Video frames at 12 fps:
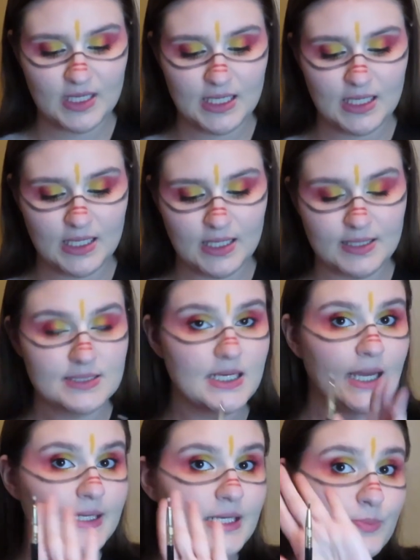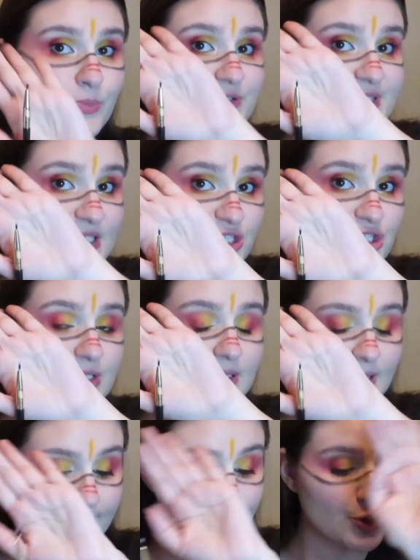a tiny precision
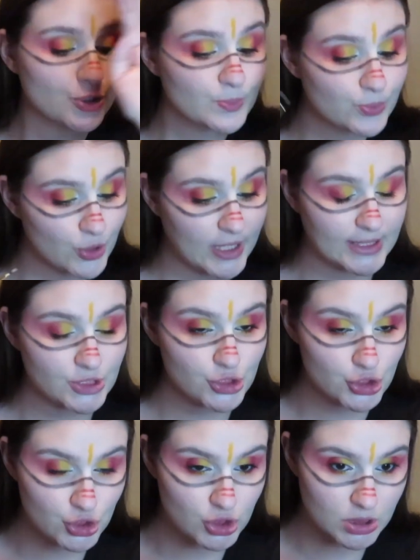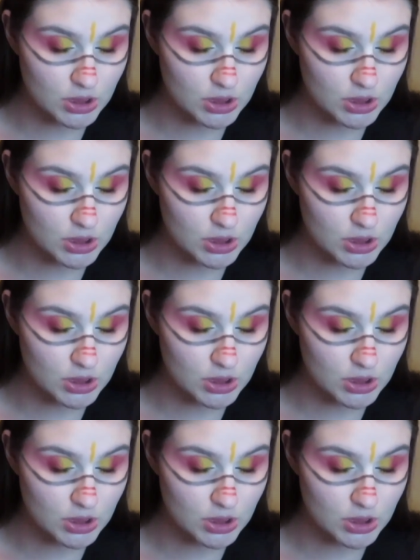liner brush.